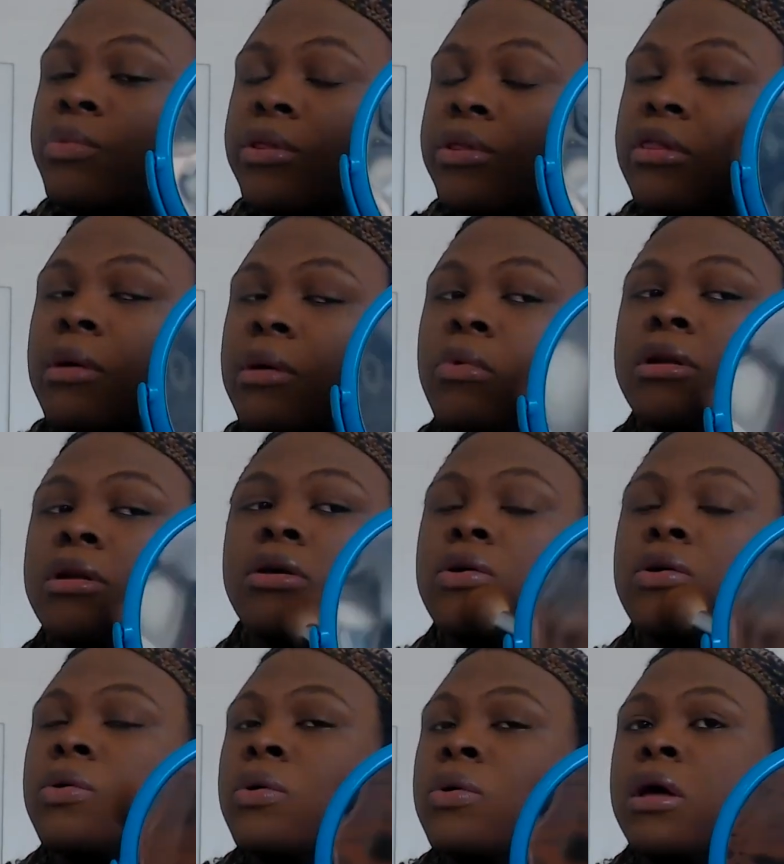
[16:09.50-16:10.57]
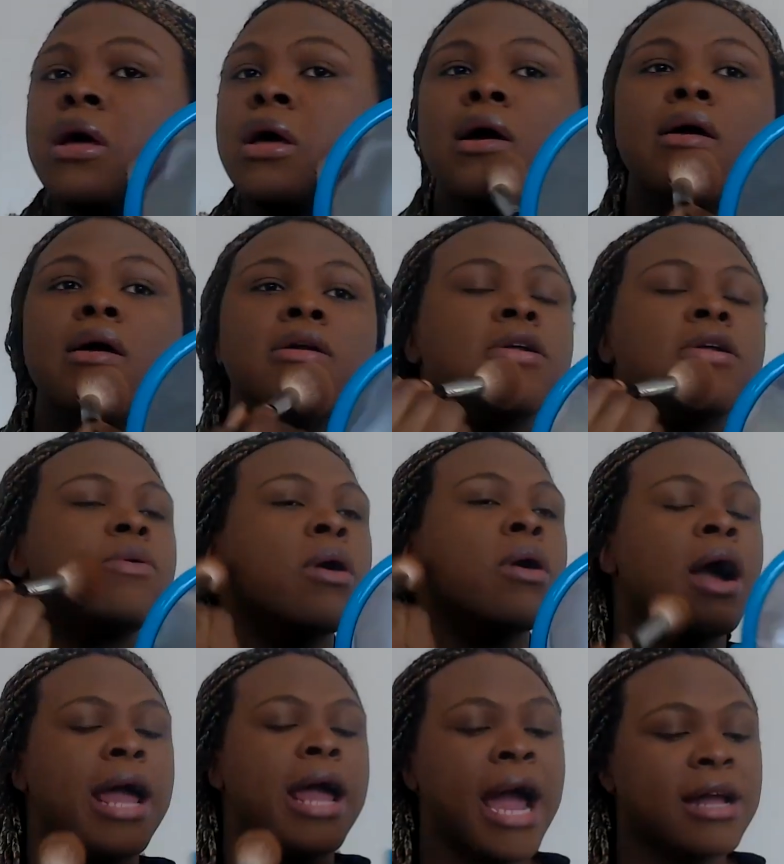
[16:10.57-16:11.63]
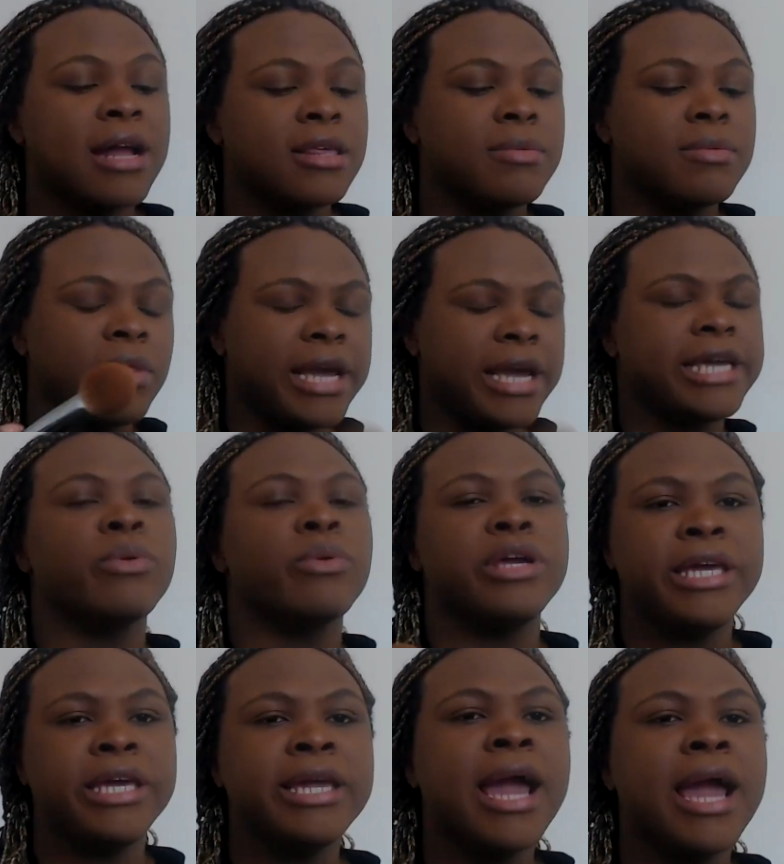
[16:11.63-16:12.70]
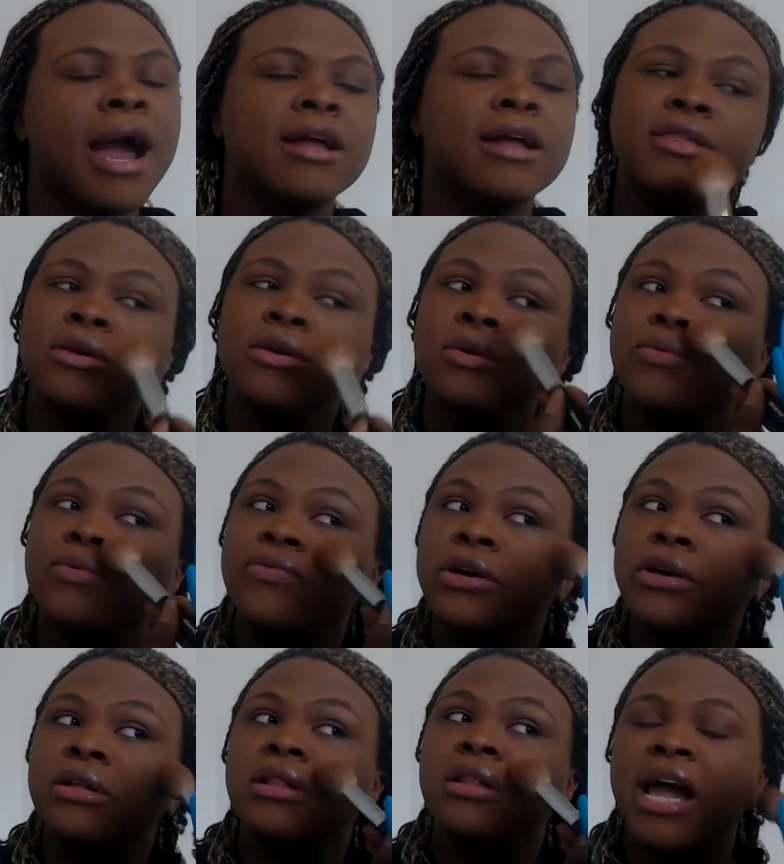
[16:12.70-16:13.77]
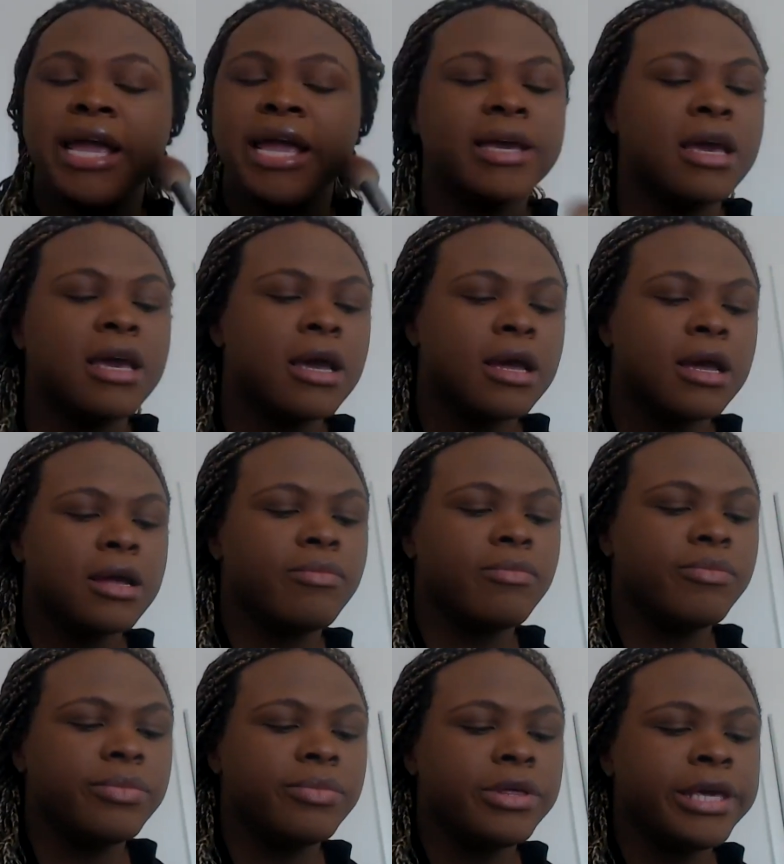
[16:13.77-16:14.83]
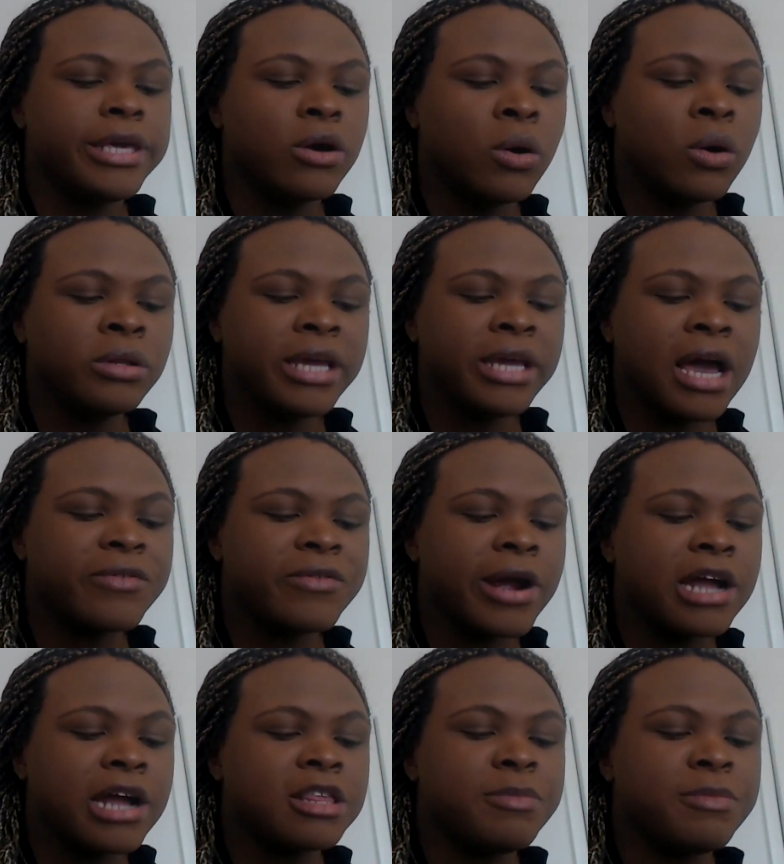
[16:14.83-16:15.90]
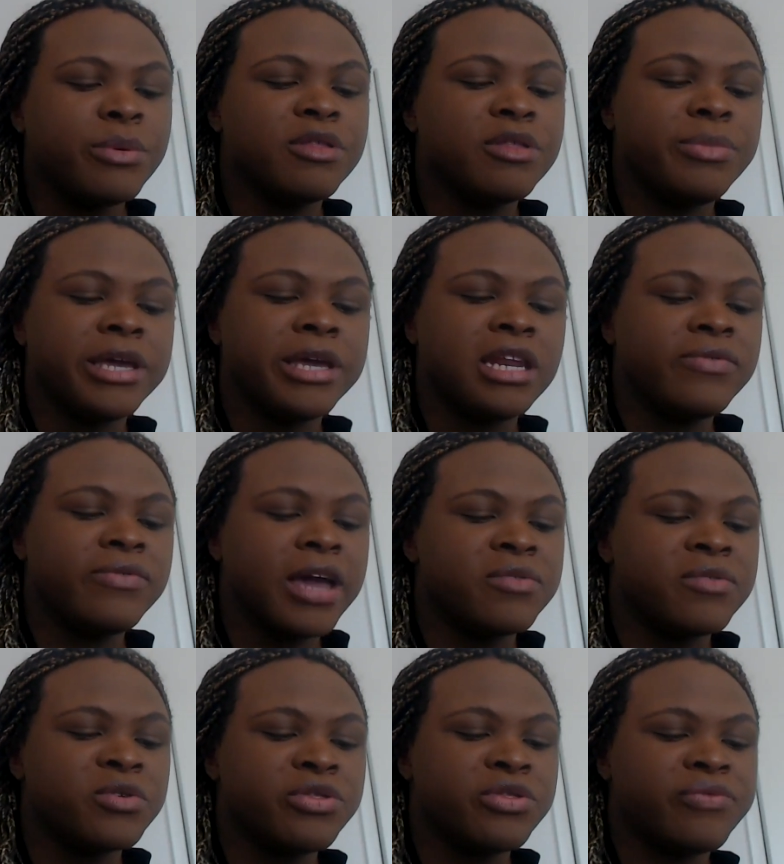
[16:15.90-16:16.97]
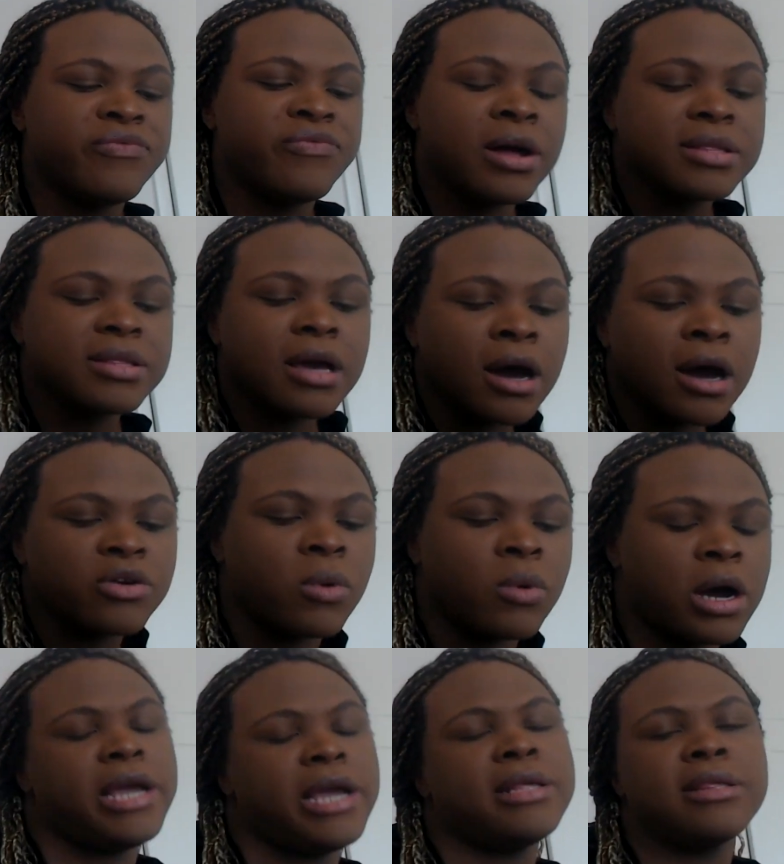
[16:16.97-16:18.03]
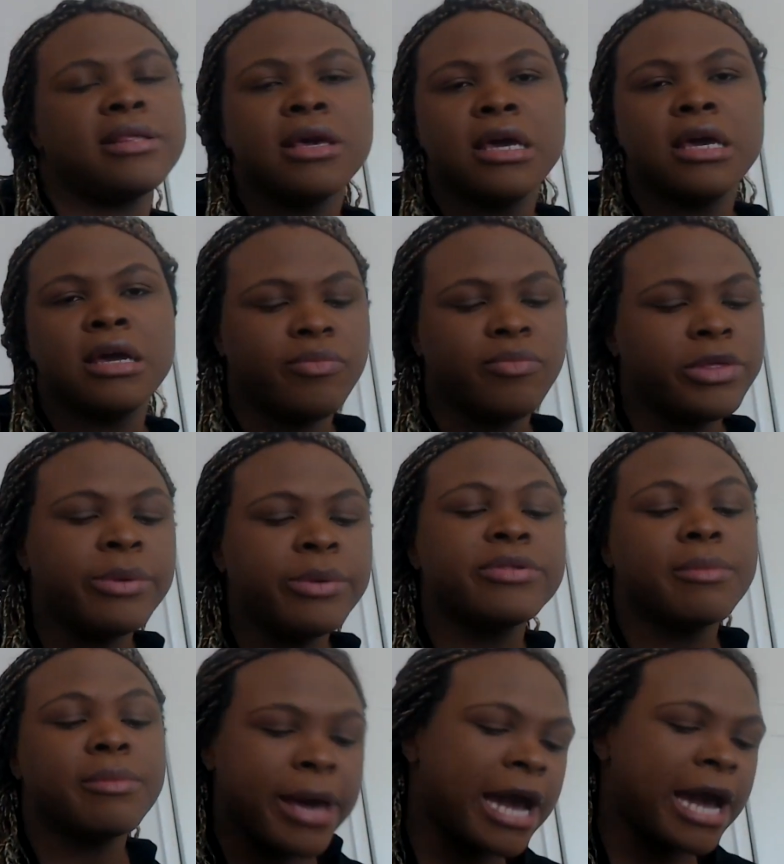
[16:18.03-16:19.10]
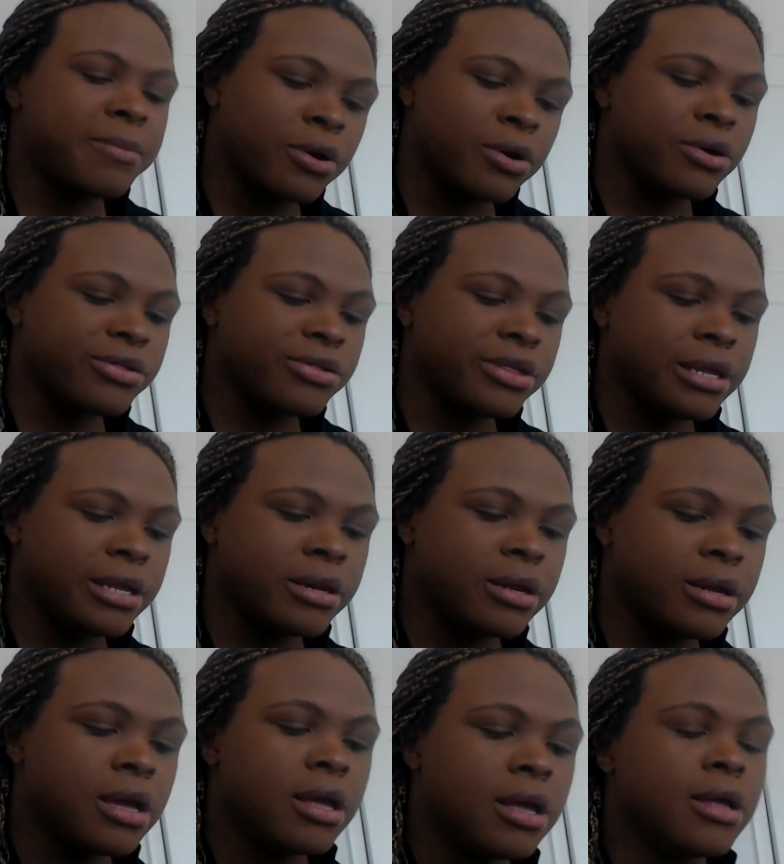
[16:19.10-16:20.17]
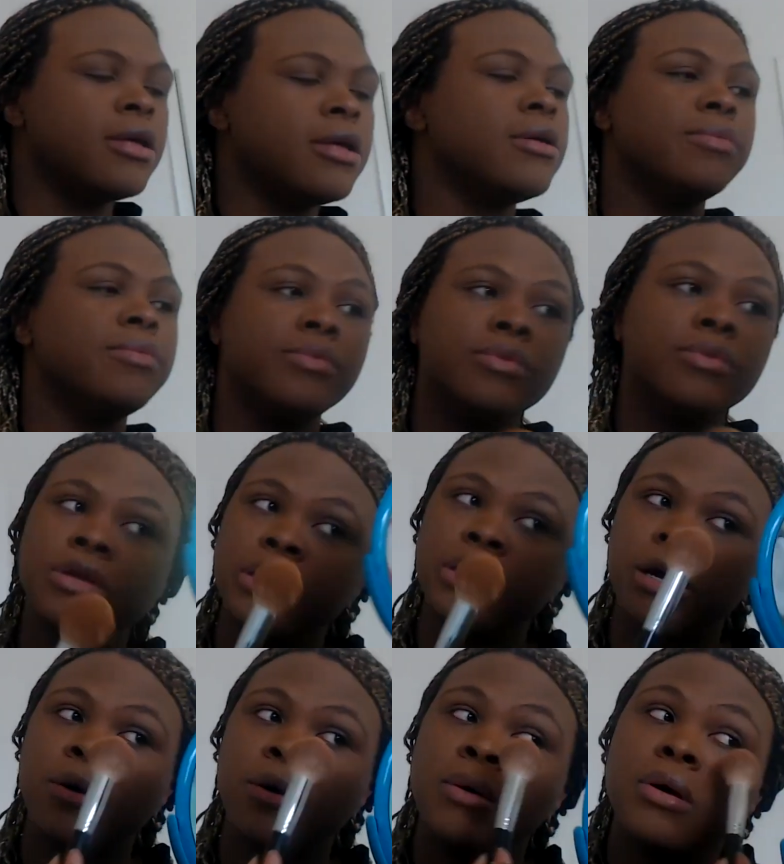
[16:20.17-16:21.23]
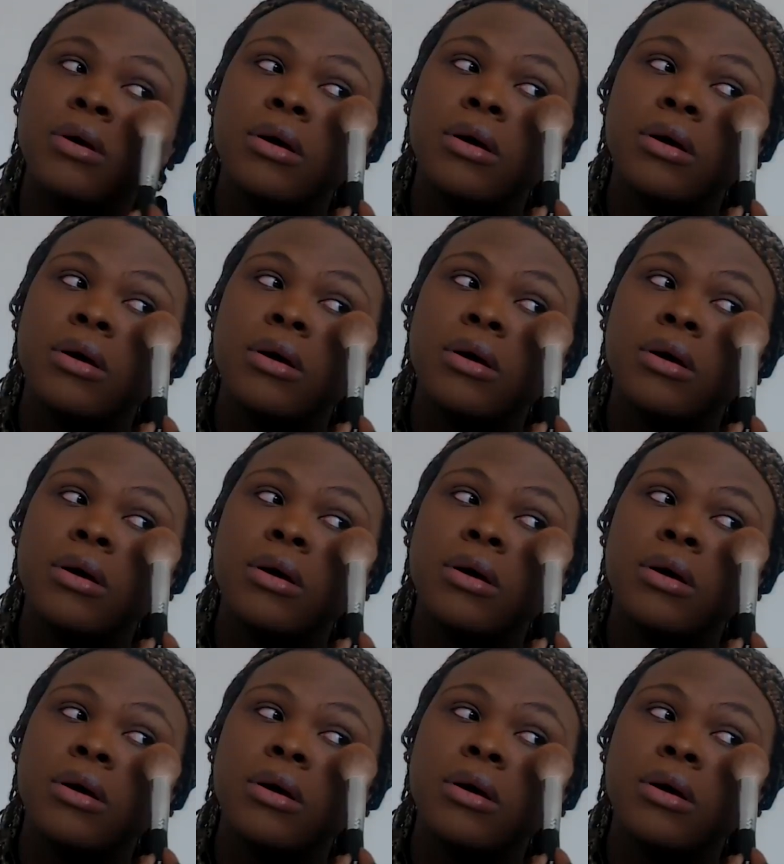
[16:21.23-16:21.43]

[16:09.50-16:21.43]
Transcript: with someone who, you know, where I had to, like, where he had to feel like he only ever had to be with me, and if he ever felt otherwise, he was a bad person. You know?